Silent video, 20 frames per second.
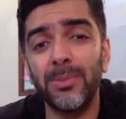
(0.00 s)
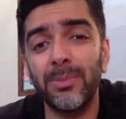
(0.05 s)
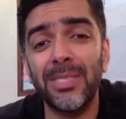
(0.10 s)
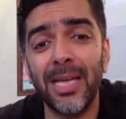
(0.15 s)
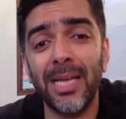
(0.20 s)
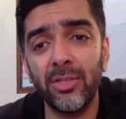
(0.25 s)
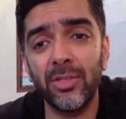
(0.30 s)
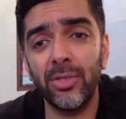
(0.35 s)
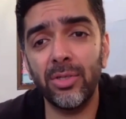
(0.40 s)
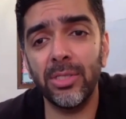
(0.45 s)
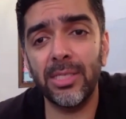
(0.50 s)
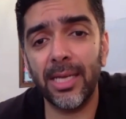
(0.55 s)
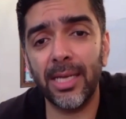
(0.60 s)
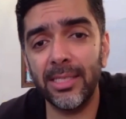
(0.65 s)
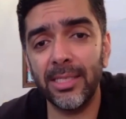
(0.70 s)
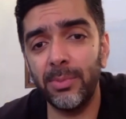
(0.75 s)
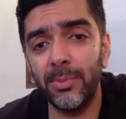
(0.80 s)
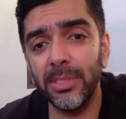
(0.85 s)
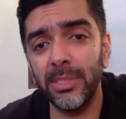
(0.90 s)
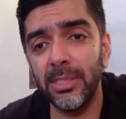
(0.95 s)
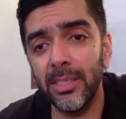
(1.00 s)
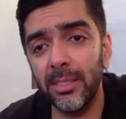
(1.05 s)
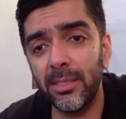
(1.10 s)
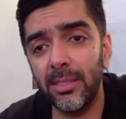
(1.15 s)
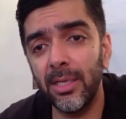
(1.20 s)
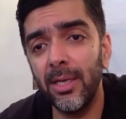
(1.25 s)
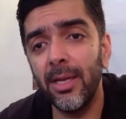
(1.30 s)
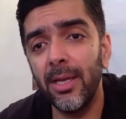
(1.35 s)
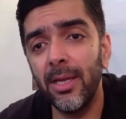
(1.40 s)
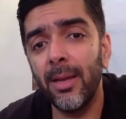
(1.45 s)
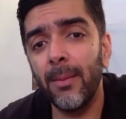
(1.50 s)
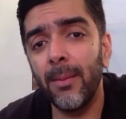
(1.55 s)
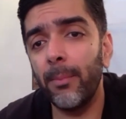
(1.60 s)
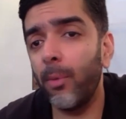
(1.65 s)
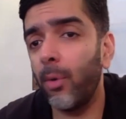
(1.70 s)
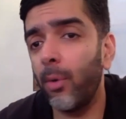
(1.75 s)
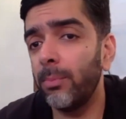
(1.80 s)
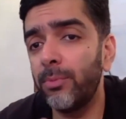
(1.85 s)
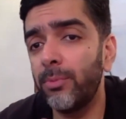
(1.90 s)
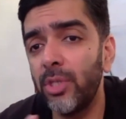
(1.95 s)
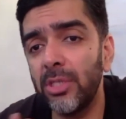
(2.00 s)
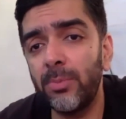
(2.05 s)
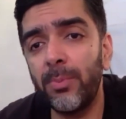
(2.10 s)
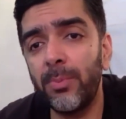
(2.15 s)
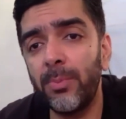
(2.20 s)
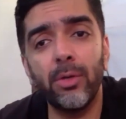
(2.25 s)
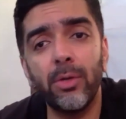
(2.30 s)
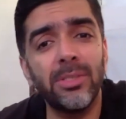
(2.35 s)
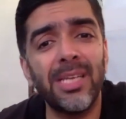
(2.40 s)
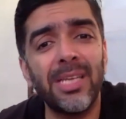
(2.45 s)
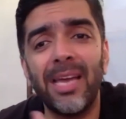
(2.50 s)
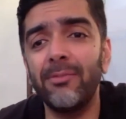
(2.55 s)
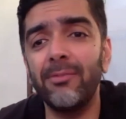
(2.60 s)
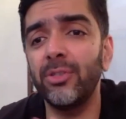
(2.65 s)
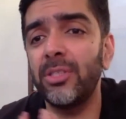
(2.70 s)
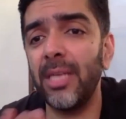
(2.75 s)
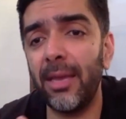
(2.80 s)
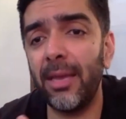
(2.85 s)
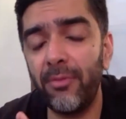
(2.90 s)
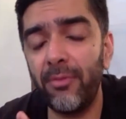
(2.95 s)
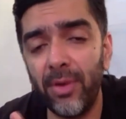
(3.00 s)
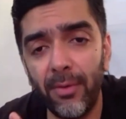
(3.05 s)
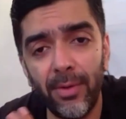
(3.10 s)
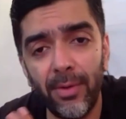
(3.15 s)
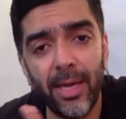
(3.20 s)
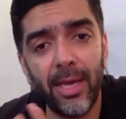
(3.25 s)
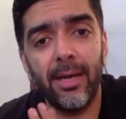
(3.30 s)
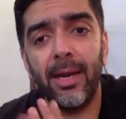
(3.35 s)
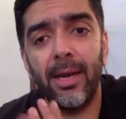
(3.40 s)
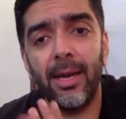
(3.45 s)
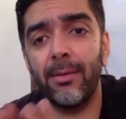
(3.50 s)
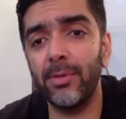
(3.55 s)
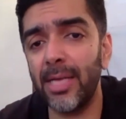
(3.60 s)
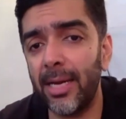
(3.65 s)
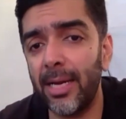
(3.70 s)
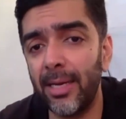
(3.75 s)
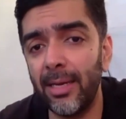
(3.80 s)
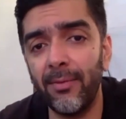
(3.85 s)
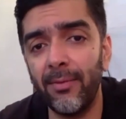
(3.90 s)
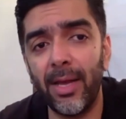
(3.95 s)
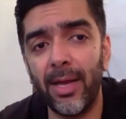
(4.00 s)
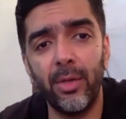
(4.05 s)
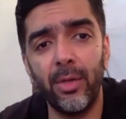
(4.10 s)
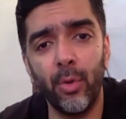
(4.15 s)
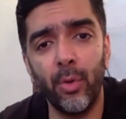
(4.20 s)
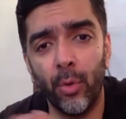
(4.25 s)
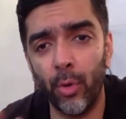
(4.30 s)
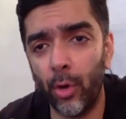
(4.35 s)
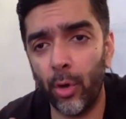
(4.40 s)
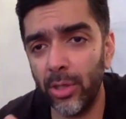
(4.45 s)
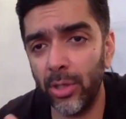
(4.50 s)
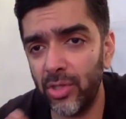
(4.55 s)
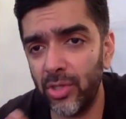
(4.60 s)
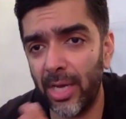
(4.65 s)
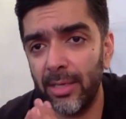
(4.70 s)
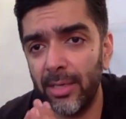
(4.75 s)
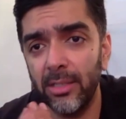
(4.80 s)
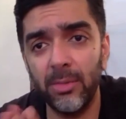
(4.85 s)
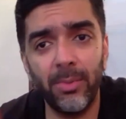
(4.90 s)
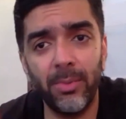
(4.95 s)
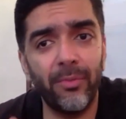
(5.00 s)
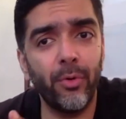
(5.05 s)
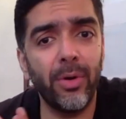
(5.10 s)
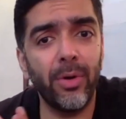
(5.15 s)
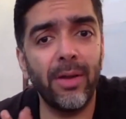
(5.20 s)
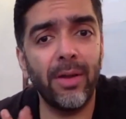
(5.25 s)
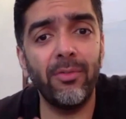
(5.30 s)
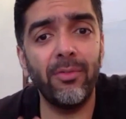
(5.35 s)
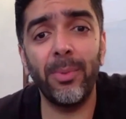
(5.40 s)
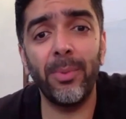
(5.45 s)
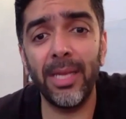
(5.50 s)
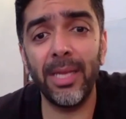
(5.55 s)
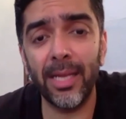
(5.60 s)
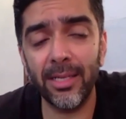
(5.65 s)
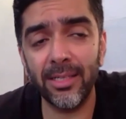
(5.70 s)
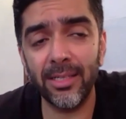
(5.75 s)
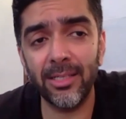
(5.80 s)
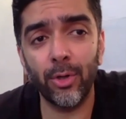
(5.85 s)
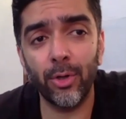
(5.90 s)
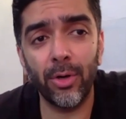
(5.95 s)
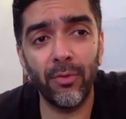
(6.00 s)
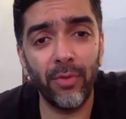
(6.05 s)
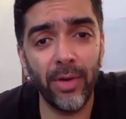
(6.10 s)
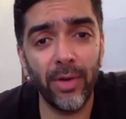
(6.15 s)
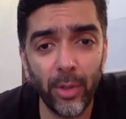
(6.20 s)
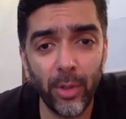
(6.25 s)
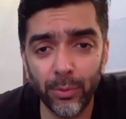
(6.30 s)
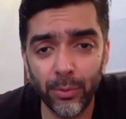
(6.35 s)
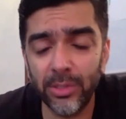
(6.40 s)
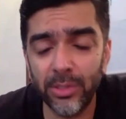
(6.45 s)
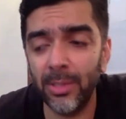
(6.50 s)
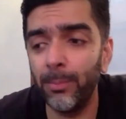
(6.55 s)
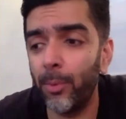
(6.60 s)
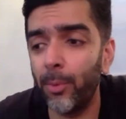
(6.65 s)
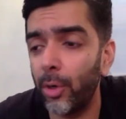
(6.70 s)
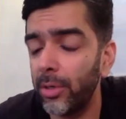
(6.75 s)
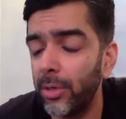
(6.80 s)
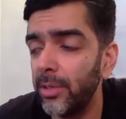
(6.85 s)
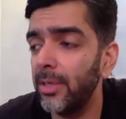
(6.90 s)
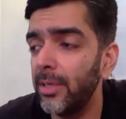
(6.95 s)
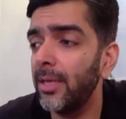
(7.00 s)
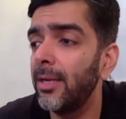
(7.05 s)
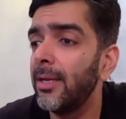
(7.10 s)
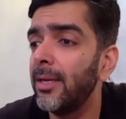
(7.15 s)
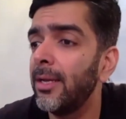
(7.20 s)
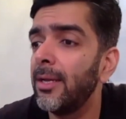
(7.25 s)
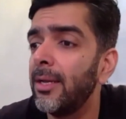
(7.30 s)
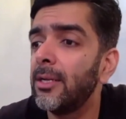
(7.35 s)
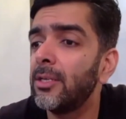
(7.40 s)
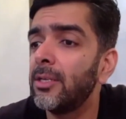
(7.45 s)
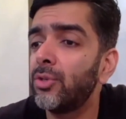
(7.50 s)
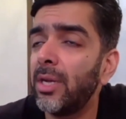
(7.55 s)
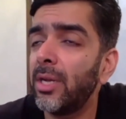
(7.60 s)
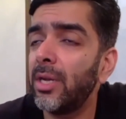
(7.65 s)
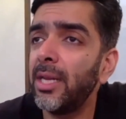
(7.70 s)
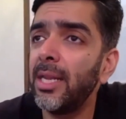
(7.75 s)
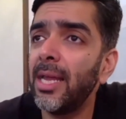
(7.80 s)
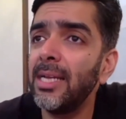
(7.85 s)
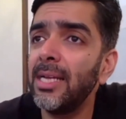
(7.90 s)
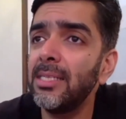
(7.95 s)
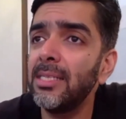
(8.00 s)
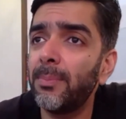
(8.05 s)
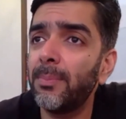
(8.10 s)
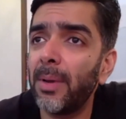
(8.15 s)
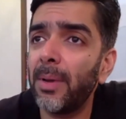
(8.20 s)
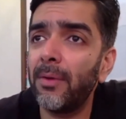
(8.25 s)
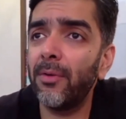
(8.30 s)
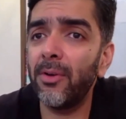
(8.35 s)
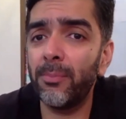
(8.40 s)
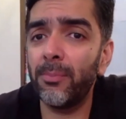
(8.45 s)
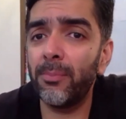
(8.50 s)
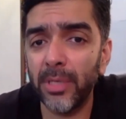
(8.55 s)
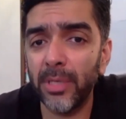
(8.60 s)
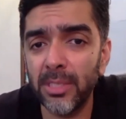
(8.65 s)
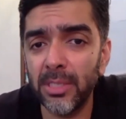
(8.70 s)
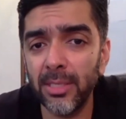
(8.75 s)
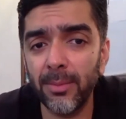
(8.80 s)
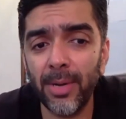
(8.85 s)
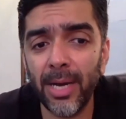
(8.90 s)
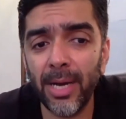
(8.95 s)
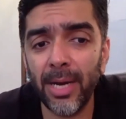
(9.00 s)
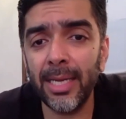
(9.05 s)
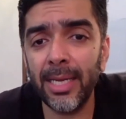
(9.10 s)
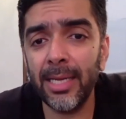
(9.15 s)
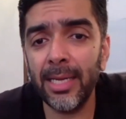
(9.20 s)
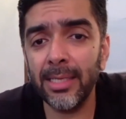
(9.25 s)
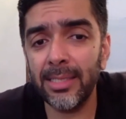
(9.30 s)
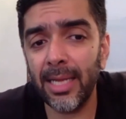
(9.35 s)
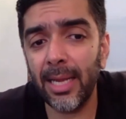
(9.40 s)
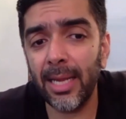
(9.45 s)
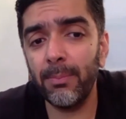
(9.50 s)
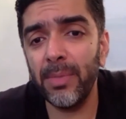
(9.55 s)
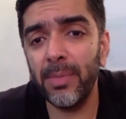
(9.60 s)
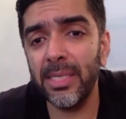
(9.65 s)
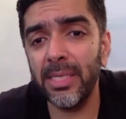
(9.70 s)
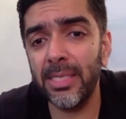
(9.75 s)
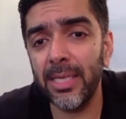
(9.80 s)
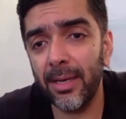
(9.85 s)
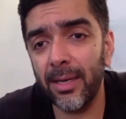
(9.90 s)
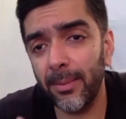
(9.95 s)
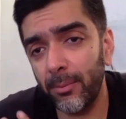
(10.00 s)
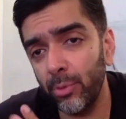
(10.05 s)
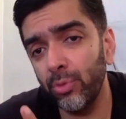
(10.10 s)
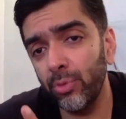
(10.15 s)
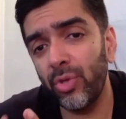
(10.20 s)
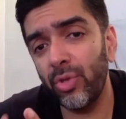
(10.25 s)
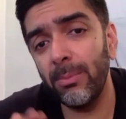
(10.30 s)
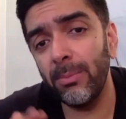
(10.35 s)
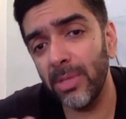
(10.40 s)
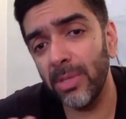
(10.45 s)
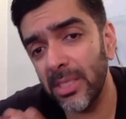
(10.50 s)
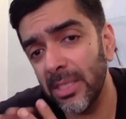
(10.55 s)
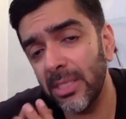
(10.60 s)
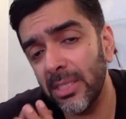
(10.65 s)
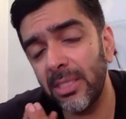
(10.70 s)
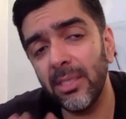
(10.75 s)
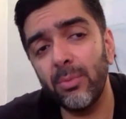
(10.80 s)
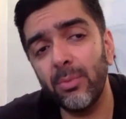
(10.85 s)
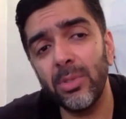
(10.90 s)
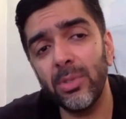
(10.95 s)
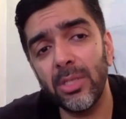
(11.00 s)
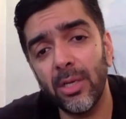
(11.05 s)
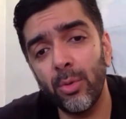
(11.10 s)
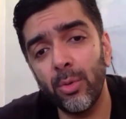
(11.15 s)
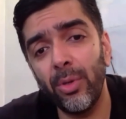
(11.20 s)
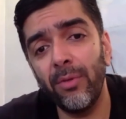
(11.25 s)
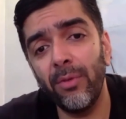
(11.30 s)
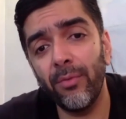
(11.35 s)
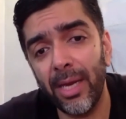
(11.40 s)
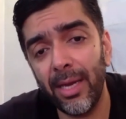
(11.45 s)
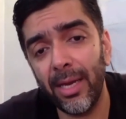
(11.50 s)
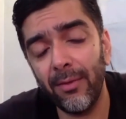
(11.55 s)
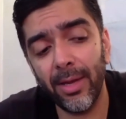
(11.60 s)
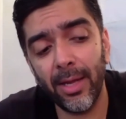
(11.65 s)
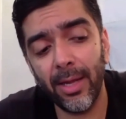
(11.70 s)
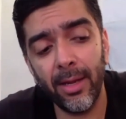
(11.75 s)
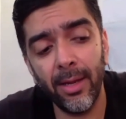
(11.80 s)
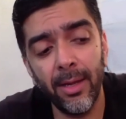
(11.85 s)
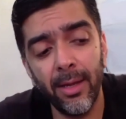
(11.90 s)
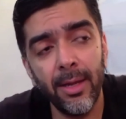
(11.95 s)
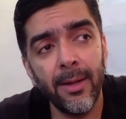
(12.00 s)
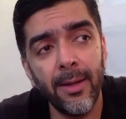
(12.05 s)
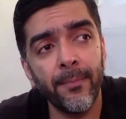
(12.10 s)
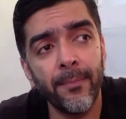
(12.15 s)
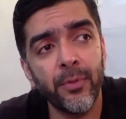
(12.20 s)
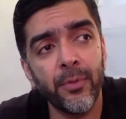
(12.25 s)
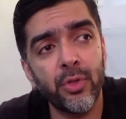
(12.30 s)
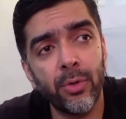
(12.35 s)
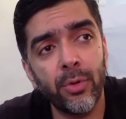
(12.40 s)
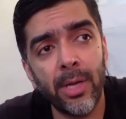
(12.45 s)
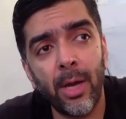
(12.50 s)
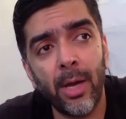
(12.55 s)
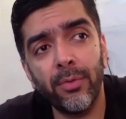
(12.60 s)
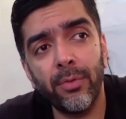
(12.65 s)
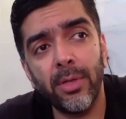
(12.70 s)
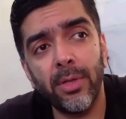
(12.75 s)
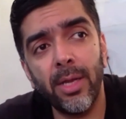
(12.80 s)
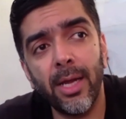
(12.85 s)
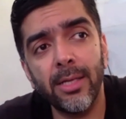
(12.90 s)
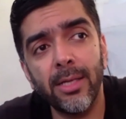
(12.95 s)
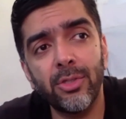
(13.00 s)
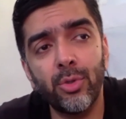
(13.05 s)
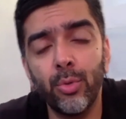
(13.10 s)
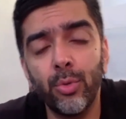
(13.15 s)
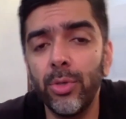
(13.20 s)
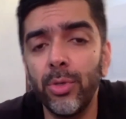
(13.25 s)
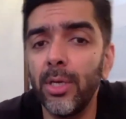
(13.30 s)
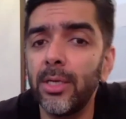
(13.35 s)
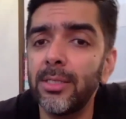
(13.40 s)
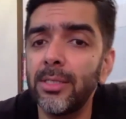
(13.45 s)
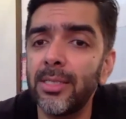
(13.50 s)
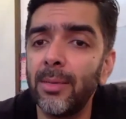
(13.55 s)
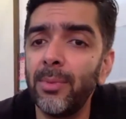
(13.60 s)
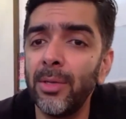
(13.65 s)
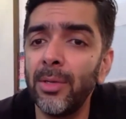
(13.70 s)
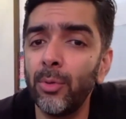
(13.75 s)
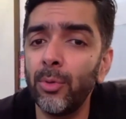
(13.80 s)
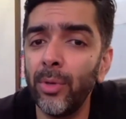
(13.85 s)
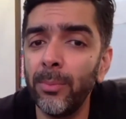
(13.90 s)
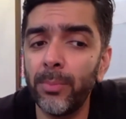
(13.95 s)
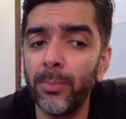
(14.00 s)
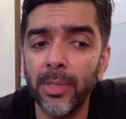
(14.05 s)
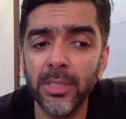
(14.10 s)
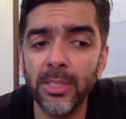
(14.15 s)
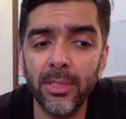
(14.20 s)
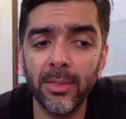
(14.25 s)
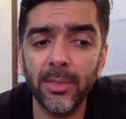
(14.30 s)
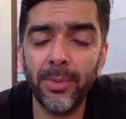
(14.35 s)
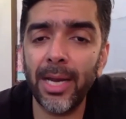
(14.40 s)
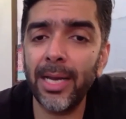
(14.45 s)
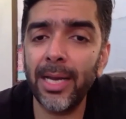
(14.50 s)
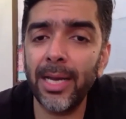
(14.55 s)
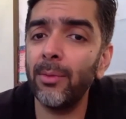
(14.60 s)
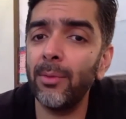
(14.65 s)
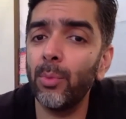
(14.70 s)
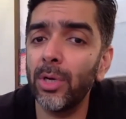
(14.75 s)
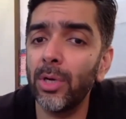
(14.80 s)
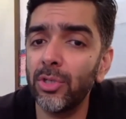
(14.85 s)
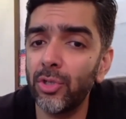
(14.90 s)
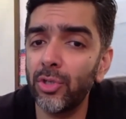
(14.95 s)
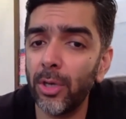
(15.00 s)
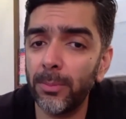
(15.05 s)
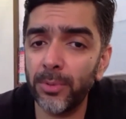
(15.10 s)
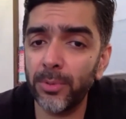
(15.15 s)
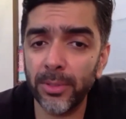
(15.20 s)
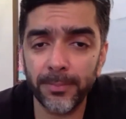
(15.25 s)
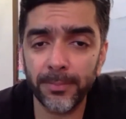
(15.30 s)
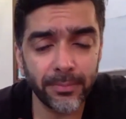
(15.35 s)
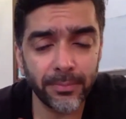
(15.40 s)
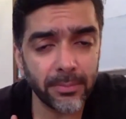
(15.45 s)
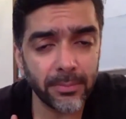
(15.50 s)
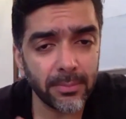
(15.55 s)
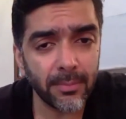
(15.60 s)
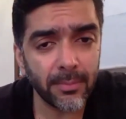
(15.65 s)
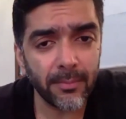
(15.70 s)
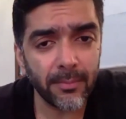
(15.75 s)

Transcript: a substantial size business just because I was everywhere and I was adding value on all channels before everybody else thought video was important. So I realized the power of personal branding has helped me set up 2, 3 businesses which are doing very well. So now for the last 2 years, I've been doing personal branding workshops